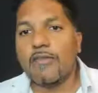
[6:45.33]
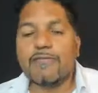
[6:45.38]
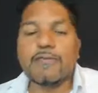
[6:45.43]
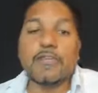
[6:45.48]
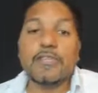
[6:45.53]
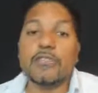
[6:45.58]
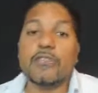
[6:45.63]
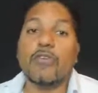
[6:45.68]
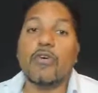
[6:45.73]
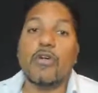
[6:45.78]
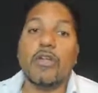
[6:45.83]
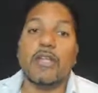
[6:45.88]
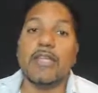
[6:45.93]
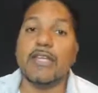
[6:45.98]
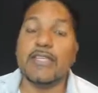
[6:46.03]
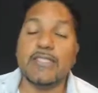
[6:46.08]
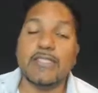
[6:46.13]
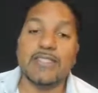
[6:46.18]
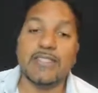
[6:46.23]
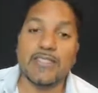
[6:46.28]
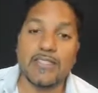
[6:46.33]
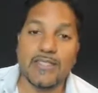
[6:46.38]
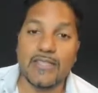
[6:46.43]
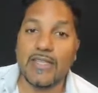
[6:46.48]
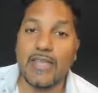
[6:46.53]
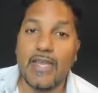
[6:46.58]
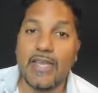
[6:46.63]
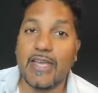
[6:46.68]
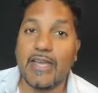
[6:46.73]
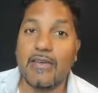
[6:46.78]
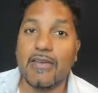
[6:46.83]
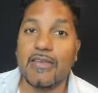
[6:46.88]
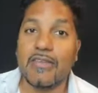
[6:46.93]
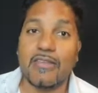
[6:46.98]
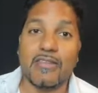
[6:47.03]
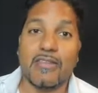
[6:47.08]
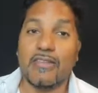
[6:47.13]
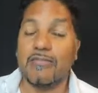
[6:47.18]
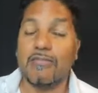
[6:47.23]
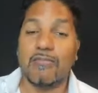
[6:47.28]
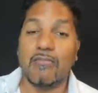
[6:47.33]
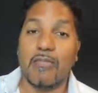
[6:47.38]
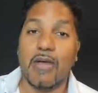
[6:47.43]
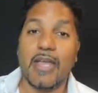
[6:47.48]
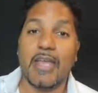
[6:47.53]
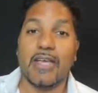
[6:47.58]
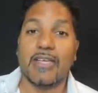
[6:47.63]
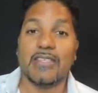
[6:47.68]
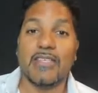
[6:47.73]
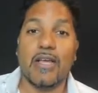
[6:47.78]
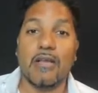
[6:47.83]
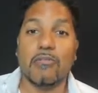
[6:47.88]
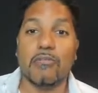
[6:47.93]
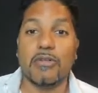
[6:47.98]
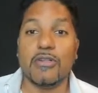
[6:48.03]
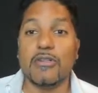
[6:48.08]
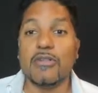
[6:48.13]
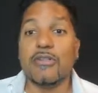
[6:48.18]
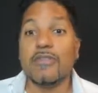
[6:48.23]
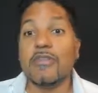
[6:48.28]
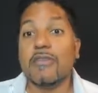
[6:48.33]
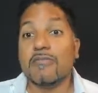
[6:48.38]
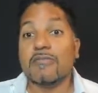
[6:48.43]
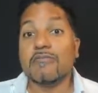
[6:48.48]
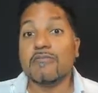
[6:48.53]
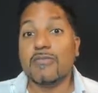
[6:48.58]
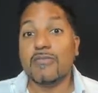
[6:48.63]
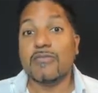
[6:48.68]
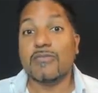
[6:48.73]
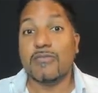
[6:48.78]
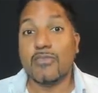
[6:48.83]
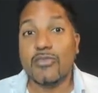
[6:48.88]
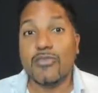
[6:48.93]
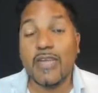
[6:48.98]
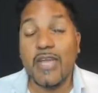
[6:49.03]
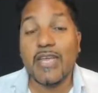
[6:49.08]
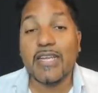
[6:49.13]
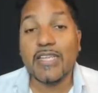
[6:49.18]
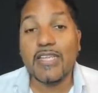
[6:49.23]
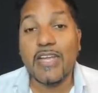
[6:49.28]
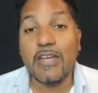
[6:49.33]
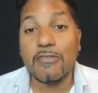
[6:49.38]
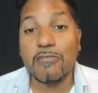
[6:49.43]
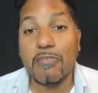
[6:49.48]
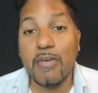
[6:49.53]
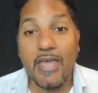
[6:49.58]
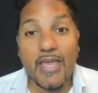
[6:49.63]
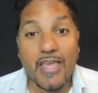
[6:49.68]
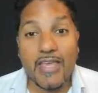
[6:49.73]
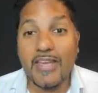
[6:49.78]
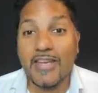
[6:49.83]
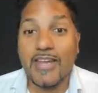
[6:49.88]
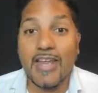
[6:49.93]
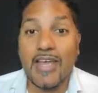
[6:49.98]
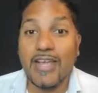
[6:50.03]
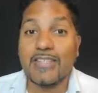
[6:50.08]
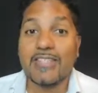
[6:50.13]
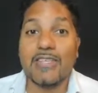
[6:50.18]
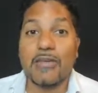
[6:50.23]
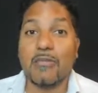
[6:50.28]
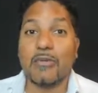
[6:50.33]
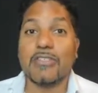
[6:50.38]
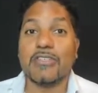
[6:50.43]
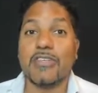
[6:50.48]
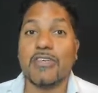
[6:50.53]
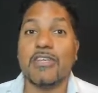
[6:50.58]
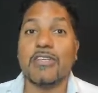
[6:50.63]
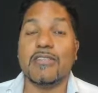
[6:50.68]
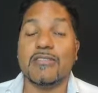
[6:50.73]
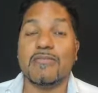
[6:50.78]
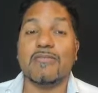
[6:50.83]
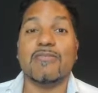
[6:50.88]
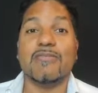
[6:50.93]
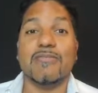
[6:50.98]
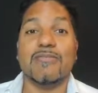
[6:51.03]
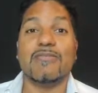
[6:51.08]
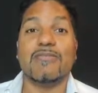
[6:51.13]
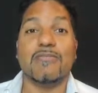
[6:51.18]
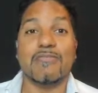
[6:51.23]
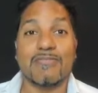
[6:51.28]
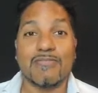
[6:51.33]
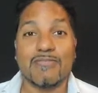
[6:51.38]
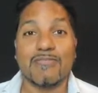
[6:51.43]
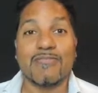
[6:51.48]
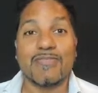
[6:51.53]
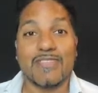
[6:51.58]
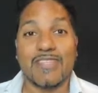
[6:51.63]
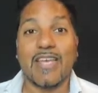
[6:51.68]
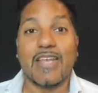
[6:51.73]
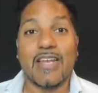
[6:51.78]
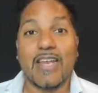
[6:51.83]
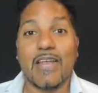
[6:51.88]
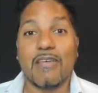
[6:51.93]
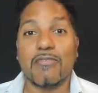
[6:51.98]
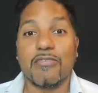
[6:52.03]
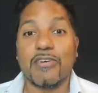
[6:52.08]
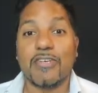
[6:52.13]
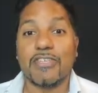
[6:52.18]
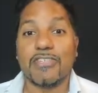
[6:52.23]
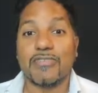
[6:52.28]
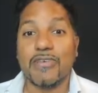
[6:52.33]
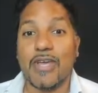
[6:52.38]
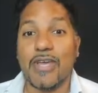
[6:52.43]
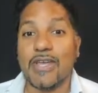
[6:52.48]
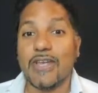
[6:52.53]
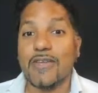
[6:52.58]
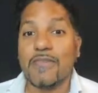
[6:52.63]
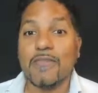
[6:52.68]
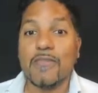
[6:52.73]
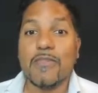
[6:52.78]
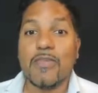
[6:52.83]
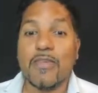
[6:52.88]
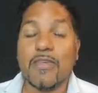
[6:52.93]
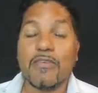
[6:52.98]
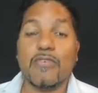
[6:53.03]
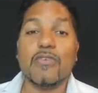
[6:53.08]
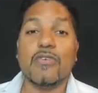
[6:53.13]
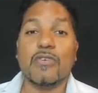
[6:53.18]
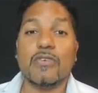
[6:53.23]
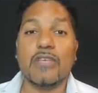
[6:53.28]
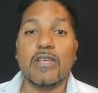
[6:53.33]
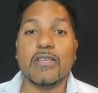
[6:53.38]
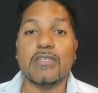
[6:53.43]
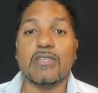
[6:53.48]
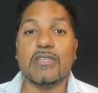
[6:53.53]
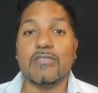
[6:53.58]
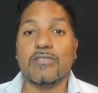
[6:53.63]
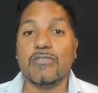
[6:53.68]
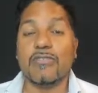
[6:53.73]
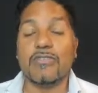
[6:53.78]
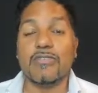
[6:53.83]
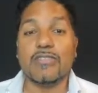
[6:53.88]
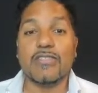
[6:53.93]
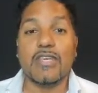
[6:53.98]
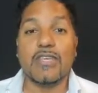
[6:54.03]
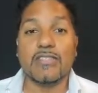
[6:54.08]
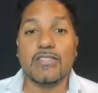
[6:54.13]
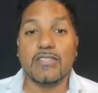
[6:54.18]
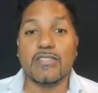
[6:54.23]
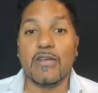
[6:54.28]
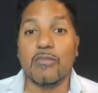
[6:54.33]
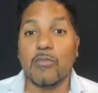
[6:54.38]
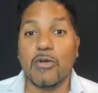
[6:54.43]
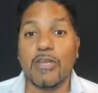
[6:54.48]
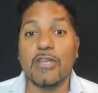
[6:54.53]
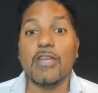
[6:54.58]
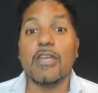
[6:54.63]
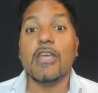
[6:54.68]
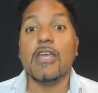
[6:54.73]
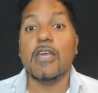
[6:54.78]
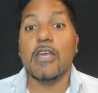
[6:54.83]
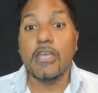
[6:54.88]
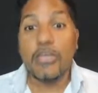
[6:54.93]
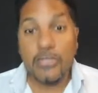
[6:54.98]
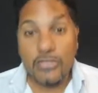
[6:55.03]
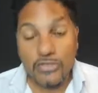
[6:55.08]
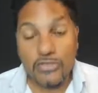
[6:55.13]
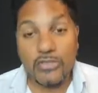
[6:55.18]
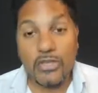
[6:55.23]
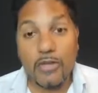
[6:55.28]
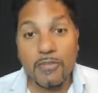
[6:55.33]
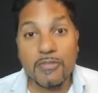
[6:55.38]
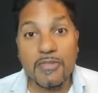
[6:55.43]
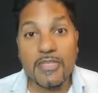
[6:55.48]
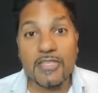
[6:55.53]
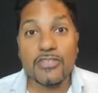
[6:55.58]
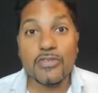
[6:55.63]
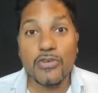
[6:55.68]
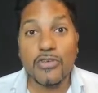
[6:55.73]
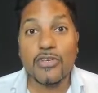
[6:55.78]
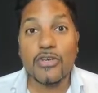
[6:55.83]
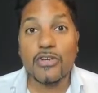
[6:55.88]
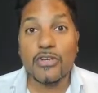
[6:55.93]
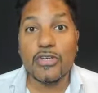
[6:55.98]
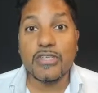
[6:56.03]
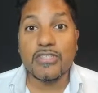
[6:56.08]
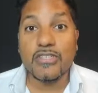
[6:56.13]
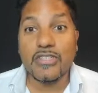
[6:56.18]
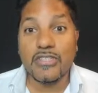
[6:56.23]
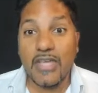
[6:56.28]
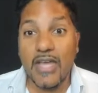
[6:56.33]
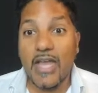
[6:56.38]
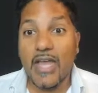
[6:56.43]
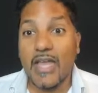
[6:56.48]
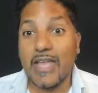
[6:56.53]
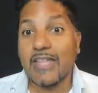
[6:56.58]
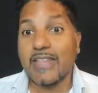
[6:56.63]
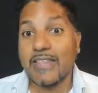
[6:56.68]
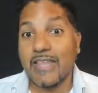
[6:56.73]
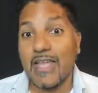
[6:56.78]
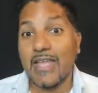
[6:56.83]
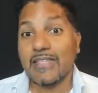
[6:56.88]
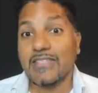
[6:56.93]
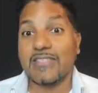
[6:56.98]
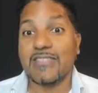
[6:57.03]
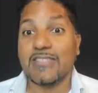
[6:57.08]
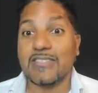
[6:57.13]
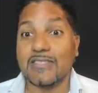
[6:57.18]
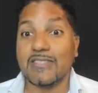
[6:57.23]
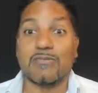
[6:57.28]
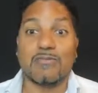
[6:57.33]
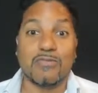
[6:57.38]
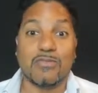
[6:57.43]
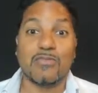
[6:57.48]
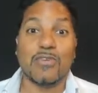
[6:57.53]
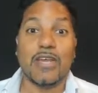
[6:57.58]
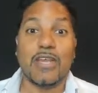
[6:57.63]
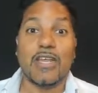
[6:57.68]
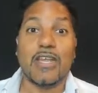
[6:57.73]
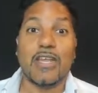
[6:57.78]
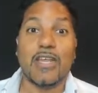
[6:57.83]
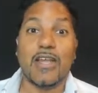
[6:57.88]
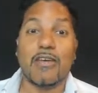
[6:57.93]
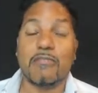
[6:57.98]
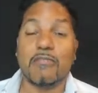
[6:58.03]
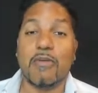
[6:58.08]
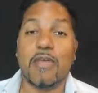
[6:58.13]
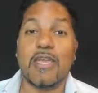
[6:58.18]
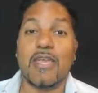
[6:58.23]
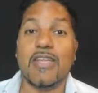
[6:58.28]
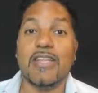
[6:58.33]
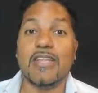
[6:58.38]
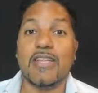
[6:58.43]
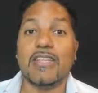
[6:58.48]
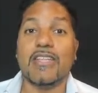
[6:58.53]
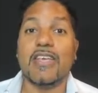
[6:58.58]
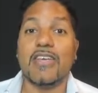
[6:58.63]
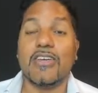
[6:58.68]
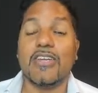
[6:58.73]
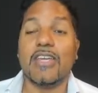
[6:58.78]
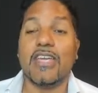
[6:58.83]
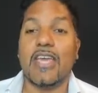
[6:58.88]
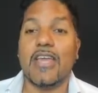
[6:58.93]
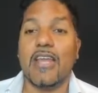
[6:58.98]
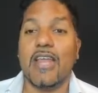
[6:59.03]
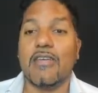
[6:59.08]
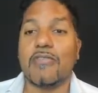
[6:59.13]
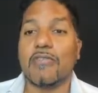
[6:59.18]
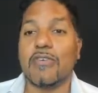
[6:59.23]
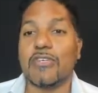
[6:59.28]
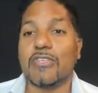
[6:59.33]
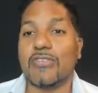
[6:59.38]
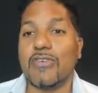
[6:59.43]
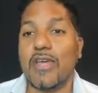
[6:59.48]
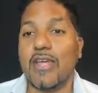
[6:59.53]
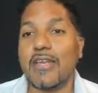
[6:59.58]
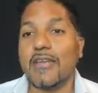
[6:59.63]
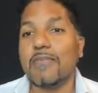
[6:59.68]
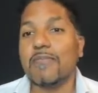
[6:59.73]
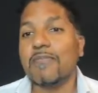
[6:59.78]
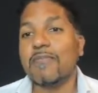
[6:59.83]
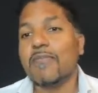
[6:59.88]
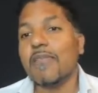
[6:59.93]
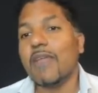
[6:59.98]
first of all is like my example, create enough pain and someone's going to get leverage, right? If you say to someone, stop this or you're going to die, that's creating enough pain that they're going to get leverage, right?